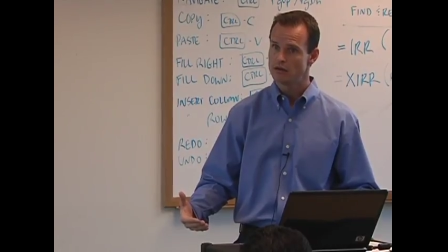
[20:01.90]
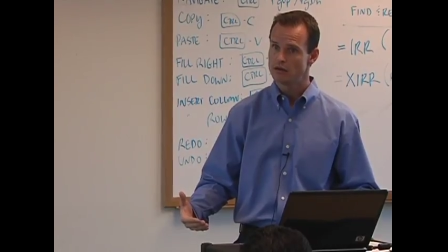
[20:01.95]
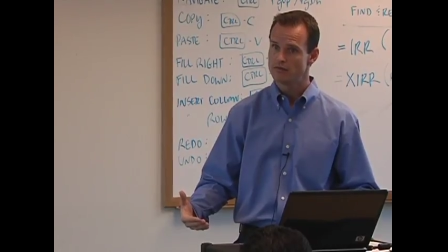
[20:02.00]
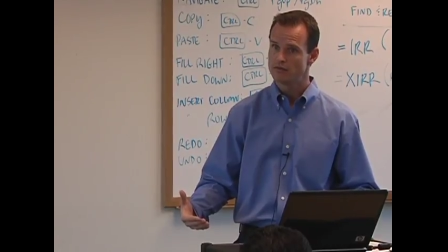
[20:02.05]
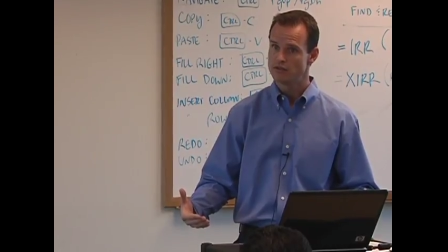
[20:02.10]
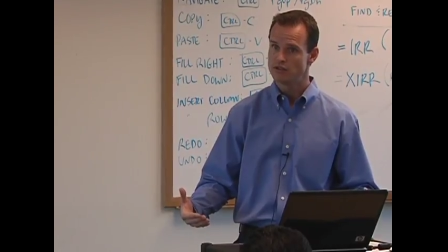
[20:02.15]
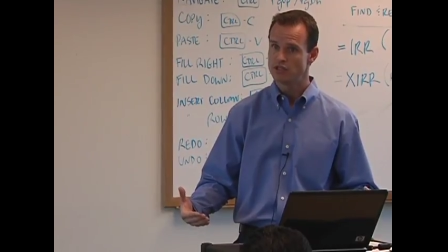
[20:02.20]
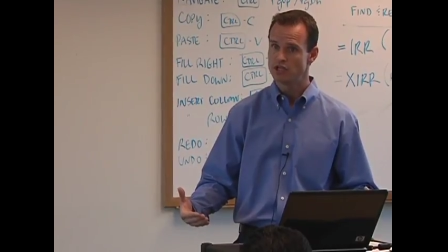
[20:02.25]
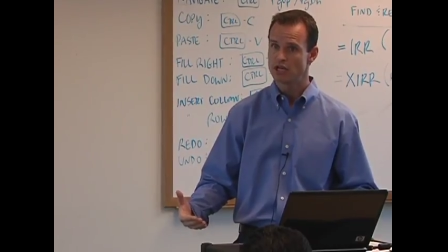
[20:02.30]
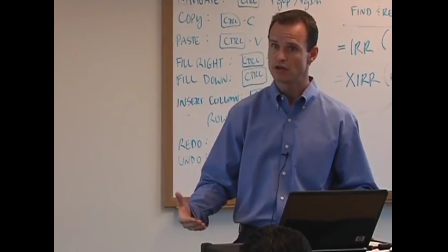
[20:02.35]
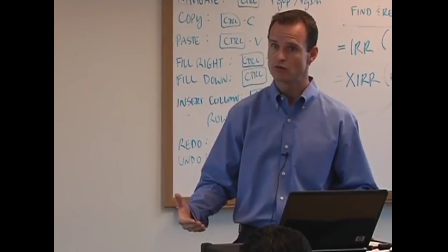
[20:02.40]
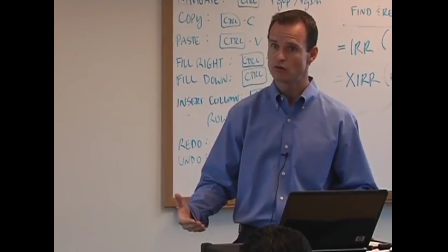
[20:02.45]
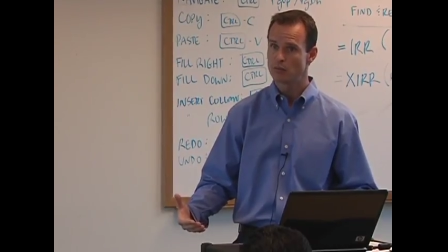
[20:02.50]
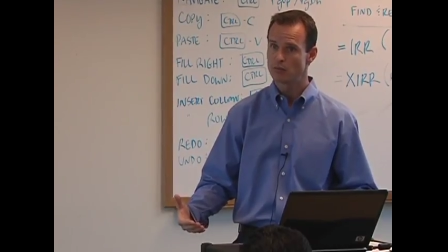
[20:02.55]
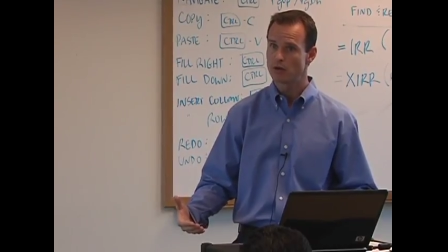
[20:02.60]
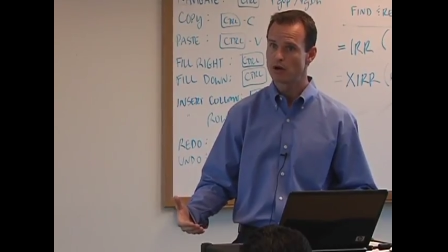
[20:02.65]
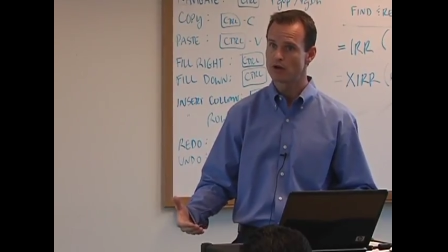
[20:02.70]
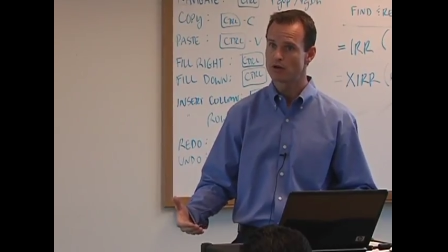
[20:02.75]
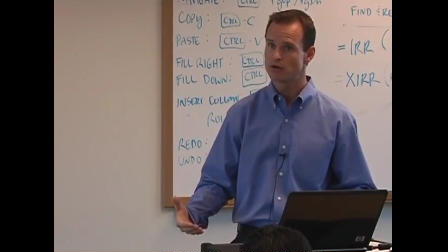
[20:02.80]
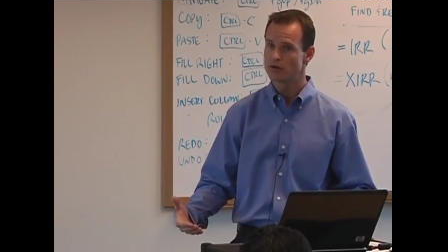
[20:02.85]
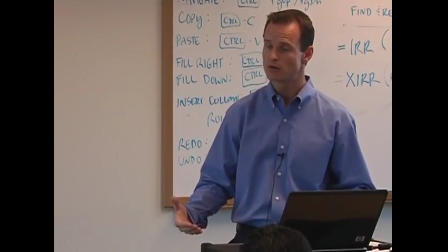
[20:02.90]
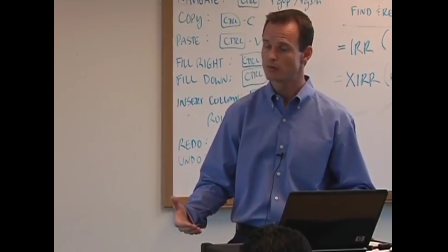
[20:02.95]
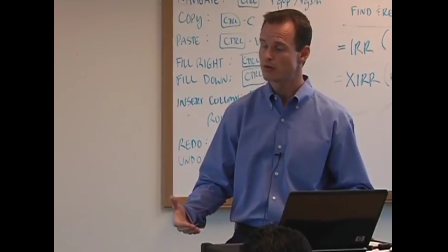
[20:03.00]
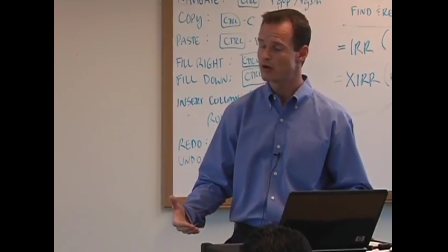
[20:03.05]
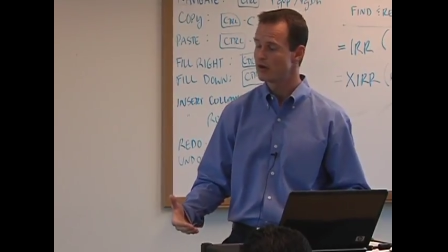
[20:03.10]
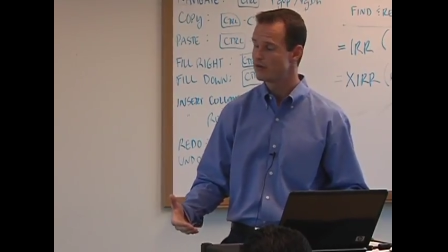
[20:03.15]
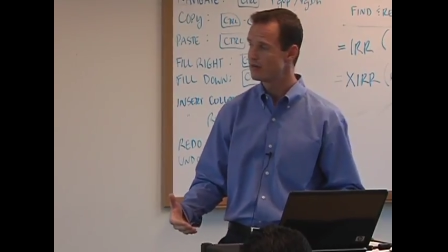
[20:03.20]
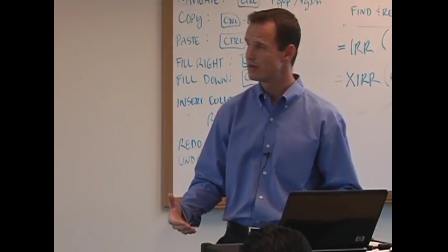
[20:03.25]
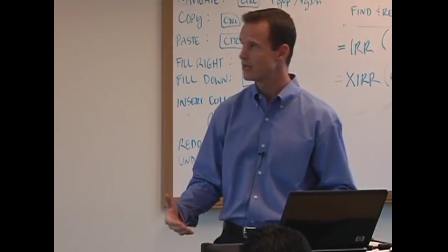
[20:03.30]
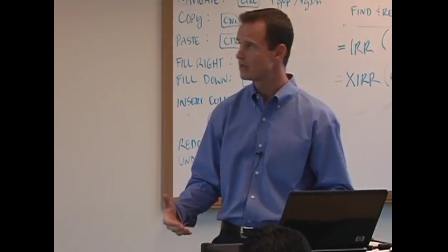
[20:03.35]
if a general partner in a
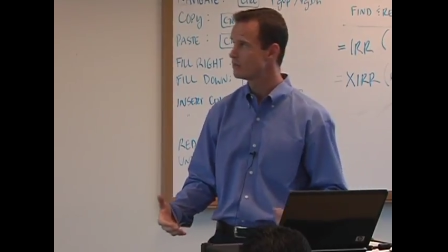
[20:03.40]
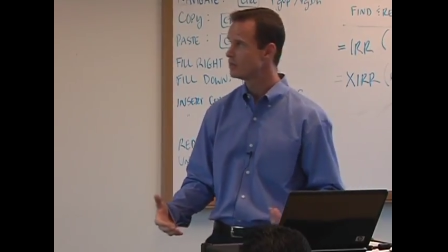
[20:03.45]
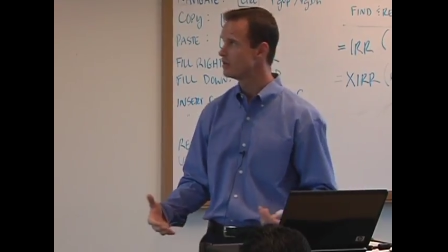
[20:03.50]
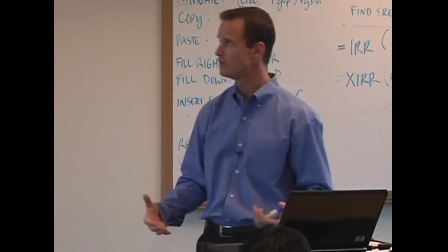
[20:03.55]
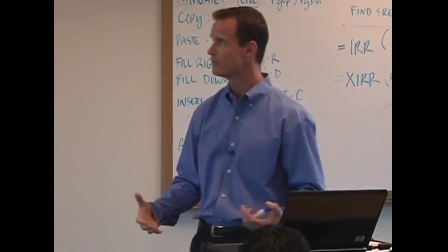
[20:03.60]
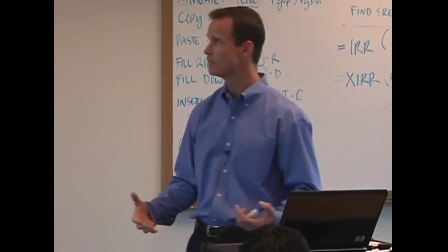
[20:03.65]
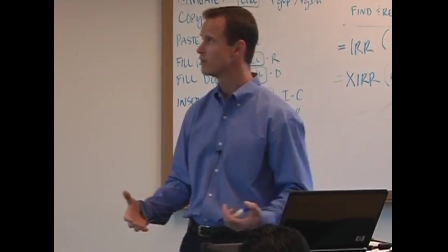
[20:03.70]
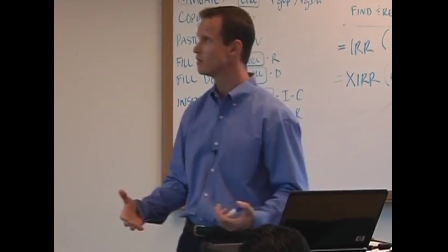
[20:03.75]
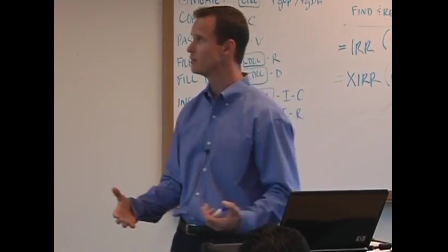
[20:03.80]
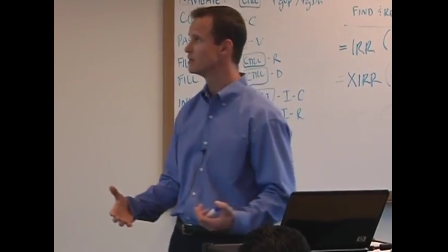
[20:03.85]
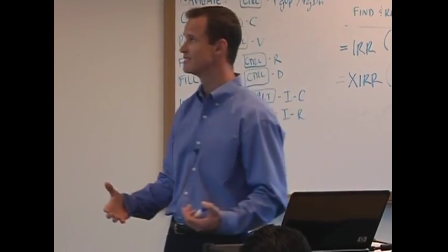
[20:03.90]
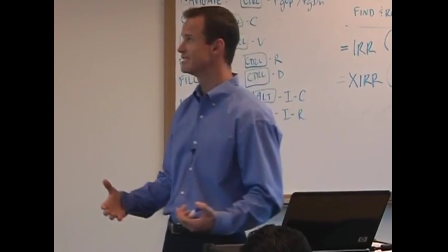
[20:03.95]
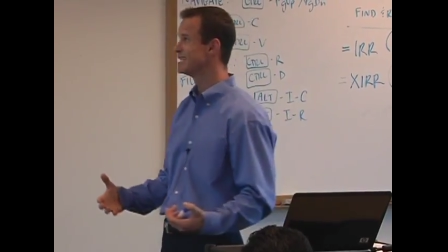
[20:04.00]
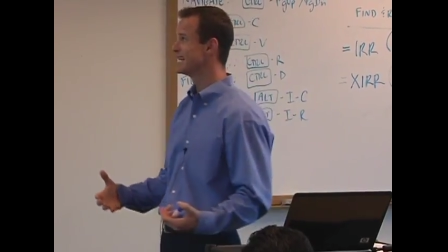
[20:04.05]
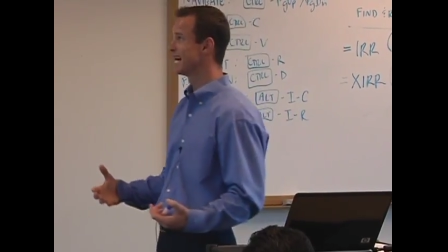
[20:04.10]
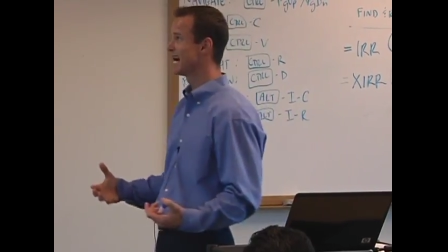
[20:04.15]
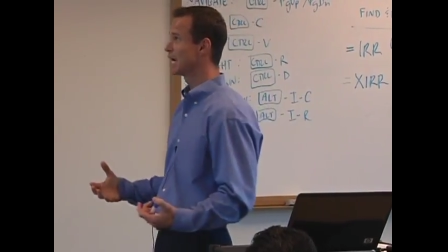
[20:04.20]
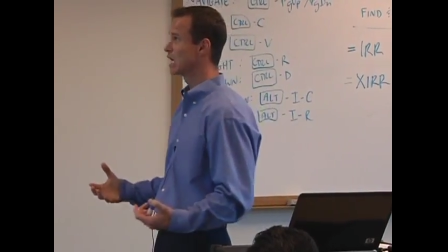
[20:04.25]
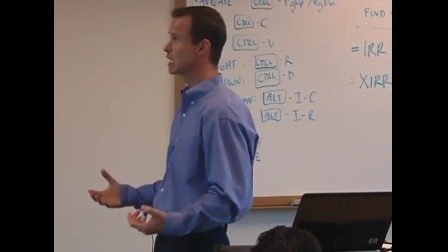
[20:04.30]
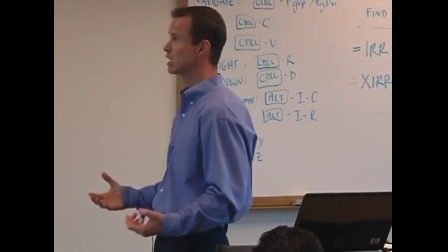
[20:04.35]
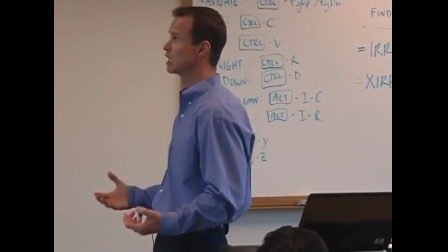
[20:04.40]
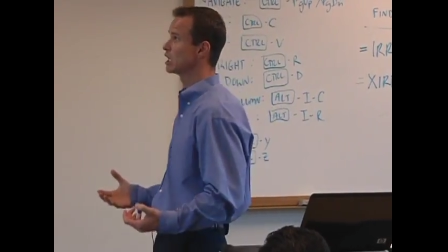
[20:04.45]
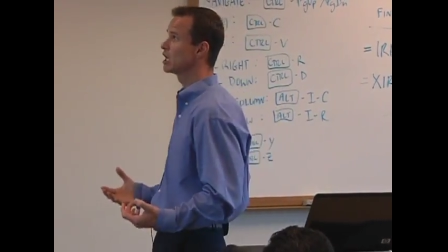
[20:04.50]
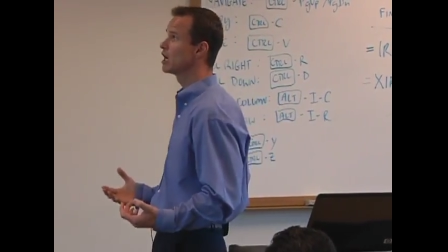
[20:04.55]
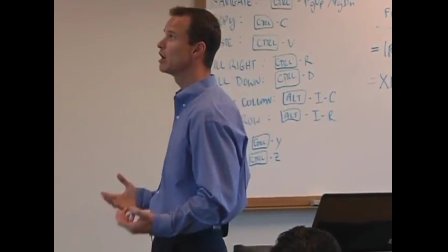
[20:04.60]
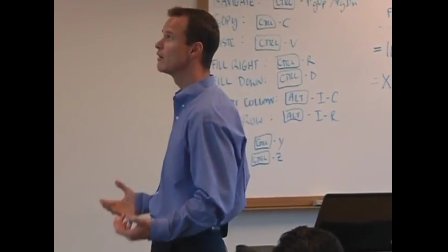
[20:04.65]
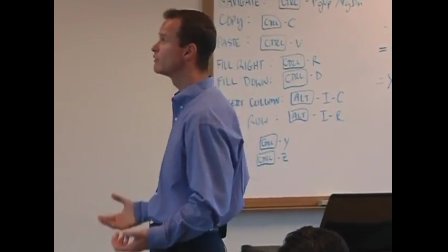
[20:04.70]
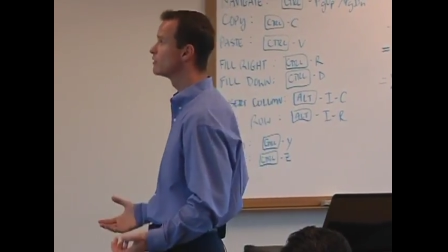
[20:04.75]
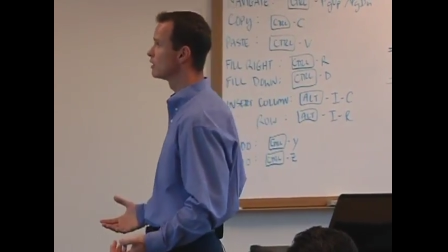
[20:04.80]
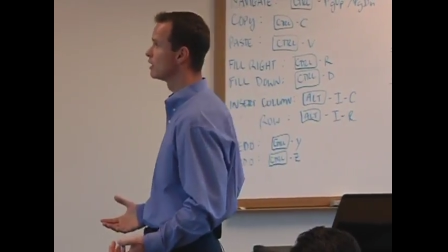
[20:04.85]
private equity firm is knocking the
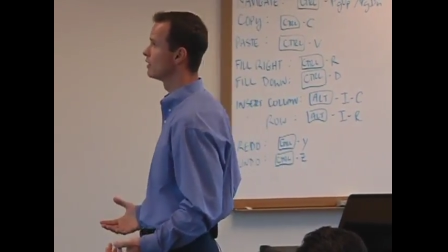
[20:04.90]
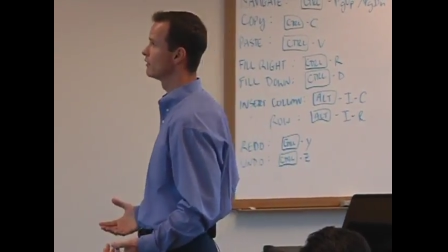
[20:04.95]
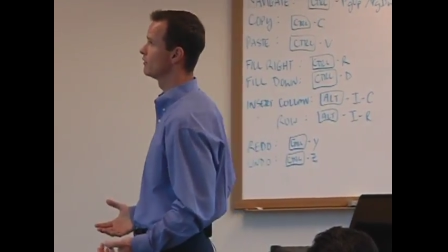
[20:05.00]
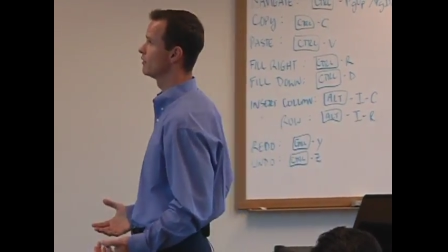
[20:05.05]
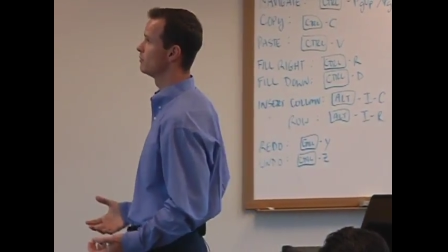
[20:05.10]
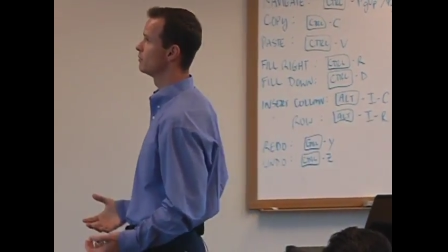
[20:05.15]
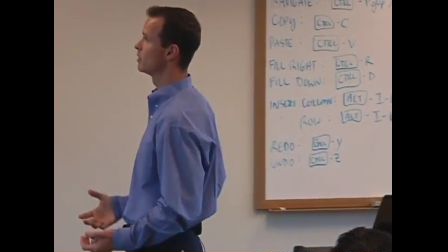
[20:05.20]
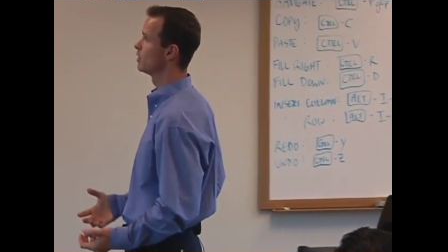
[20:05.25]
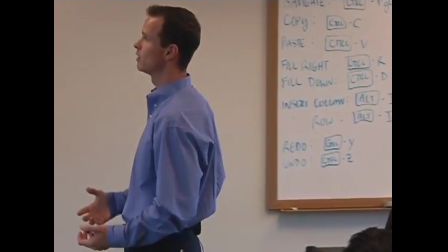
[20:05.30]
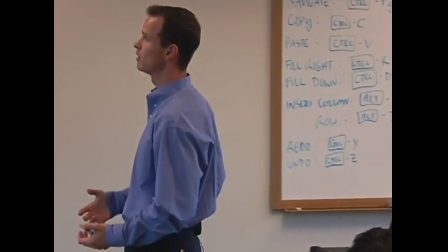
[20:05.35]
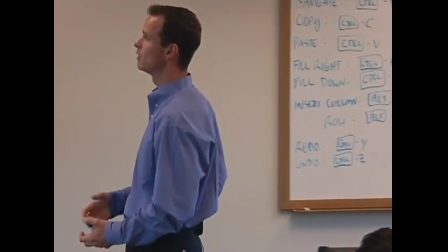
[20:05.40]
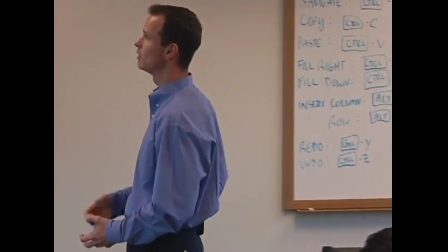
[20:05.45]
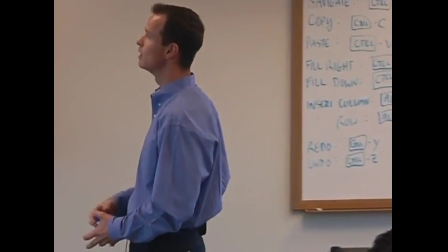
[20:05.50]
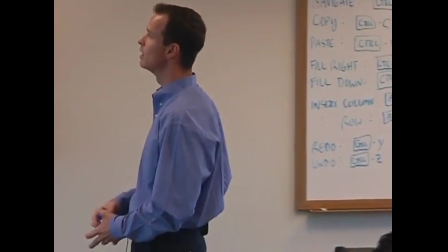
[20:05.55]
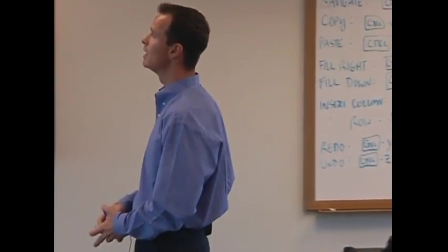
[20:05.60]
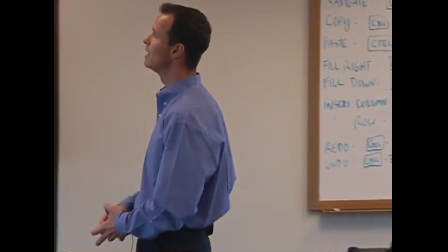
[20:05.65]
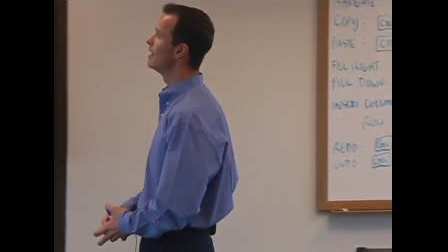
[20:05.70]
cover off the ball,